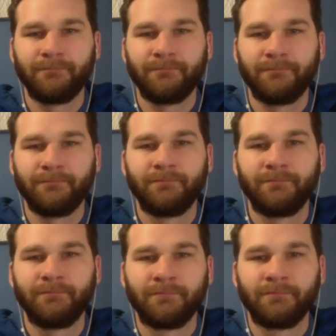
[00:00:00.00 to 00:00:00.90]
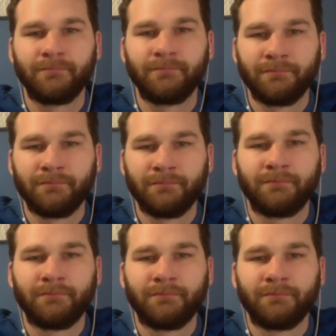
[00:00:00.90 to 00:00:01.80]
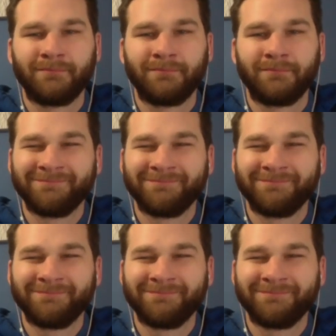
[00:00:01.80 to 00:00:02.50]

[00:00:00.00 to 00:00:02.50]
(not speaking)